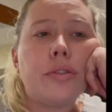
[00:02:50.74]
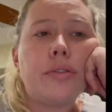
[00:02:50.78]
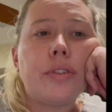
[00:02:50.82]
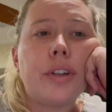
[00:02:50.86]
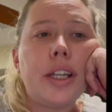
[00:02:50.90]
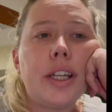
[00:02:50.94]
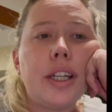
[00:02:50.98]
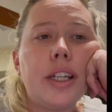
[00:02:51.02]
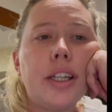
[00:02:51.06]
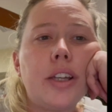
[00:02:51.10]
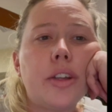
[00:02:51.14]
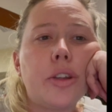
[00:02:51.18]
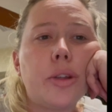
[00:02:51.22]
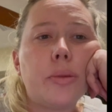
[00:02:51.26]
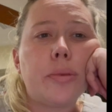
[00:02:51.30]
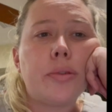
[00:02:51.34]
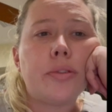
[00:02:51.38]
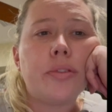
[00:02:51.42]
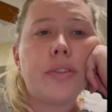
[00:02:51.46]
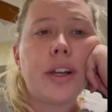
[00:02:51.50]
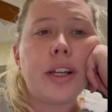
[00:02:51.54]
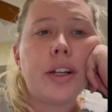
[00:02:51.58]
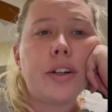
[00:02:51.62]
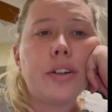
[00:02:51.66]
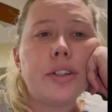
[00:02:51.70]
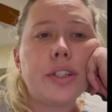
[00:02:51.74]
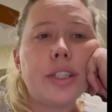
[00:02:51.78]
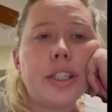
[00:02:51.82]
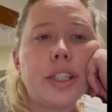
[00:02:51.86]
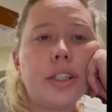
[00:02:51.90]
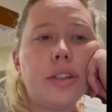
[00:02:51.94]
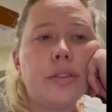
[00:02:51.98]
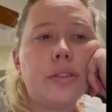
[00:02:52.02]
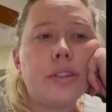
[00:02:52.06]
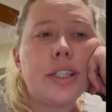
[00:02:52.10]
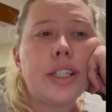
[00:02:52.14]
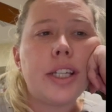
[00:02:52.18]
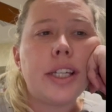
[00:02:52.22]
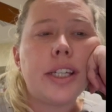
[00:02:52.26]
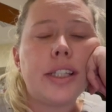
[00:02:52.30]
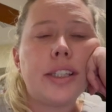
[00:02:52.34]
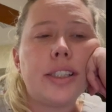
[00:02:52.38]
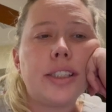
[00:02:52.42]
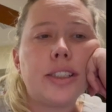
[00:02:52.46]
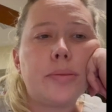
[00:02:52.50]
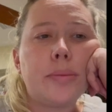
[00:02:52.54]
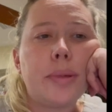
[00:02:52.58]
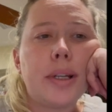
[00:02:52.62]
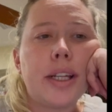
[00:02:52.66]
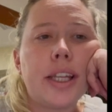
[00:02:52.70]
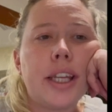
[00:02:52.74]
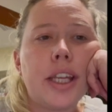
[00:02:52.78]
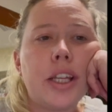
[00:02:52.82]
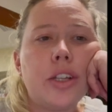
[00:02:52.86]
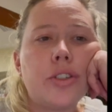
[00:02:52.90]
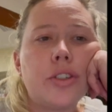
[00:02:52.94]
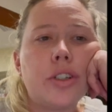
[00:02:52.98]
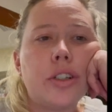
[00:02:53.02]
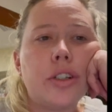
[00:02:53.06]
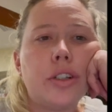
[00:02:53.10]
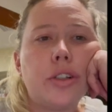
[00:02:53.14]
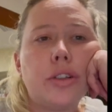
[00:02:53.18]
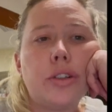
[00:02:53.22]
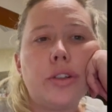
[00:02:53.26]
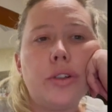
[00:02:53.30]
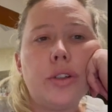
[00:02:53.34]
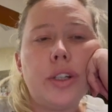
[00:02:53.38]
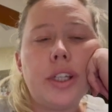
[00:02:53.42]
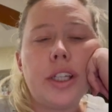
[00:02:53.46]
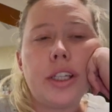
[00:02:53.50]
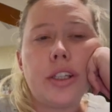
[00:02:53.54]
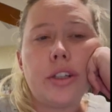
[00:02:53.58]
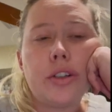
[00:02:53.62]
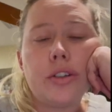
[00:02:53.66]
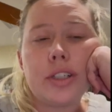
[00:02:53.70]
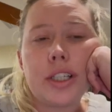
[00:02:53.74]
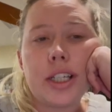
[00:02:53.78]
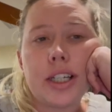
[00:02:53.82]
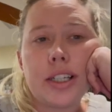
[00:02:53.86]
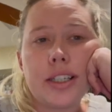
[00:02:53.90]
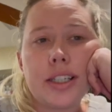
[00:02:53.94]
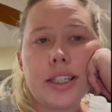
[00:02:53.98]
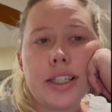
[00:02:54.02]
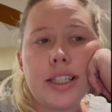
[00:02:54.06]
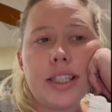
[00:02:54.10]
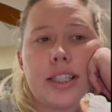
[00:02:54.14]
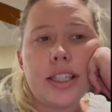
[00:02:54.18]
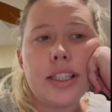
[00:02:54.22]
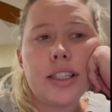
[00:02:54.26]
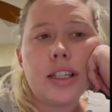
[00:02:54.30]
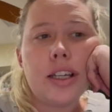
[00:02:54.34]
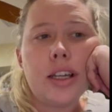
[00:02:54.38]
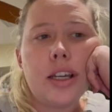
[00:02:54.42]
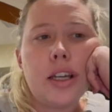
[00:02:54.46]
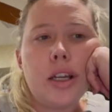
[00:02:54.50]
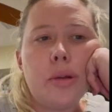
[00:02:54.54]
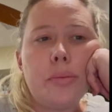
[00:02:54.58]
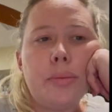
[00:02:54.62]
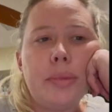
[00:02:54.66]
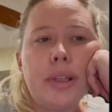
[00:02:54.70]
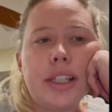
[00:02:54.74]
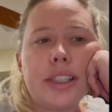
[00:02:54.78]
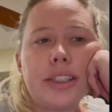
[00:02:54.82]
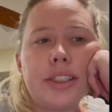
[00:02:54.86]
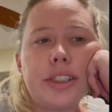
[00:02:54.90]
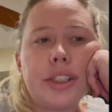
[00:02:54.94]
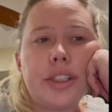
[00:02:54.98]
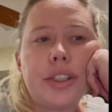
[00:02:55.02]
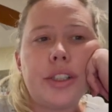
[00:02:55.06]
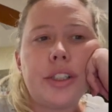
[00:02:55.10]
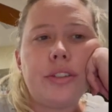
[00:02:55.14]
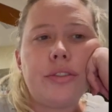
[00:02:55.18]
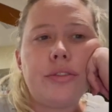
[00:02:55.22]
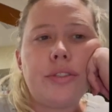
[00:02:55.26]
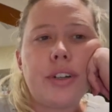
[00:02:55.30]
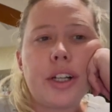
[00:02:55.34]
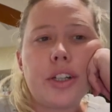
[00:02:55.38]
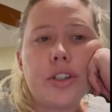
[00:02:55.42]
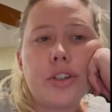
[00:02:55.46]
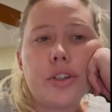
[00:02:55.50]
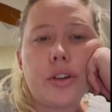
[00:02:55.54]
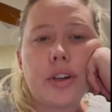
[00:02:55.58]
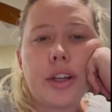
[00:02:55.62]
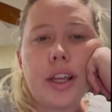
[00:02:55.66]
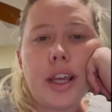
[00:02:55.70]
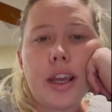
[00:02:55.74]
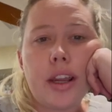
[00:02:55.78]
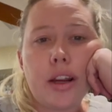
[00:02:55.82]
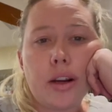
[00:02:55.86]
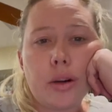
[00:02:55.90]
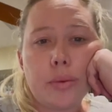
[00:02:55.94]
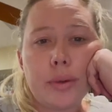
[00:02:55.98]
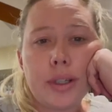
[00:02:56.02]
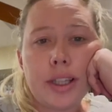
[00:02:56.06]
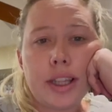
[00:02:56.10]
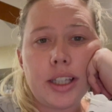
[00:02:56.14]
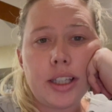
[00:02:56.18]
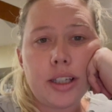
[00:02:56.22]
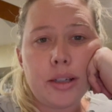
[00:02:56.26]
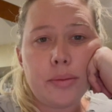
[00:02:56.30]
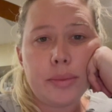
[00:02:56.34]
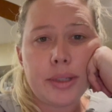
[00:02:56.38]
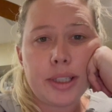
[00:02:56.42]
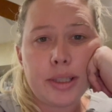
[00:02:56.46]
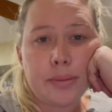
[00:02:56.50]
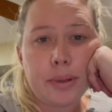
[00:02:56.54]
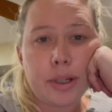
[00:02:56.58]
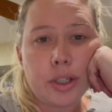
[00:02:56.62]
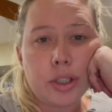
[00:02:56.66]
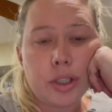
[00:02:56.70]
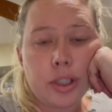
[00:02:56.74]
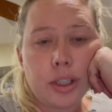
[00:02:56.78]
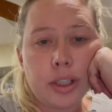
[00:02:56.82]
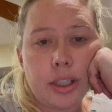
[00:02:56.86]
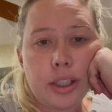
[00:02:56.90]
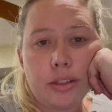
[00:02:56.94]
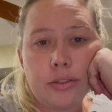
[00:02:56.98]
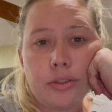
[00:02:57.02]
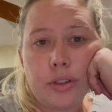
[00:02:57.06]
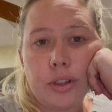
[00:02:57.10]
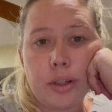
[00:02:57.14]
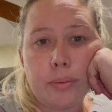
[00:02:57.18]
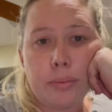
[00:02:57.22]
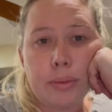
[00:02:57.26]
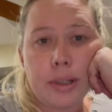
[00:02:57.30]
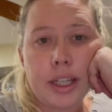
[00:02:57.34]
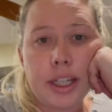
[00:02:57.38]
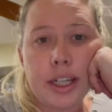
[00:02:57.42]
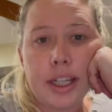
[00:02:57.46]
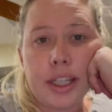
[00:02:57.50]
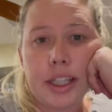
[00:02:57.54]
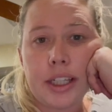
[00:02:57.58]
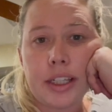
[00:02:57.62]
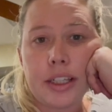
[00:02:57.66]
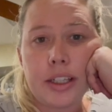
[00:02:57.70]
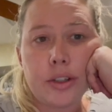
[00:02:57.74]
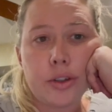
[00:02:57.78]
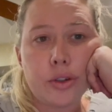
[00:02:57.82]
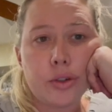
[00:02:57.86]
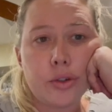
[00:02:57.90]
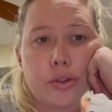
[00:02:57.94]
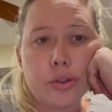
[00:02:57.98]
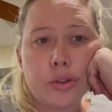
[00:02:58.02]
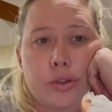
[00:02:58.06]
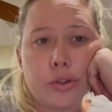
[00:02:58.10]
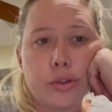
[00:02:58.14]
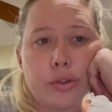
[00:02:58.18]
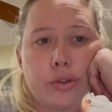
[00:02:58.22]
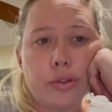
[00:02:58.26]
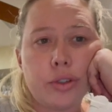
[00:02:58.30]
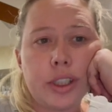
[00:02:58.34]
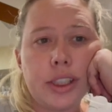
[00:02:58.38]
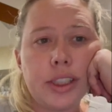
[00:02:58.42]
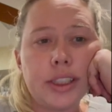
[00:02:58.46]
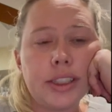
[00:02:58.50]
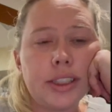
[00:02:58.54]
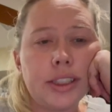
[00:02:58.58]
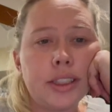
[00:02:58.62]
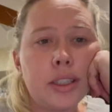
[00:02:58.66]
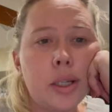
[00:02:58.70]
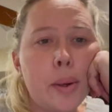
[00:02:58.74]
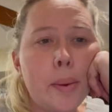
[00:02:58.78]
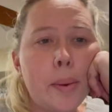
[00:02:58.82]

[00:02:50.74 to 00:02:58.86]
any other providers that you are taking this medication, including your dentist, because it could affect your care with them, especially if you're planning any other surgeries.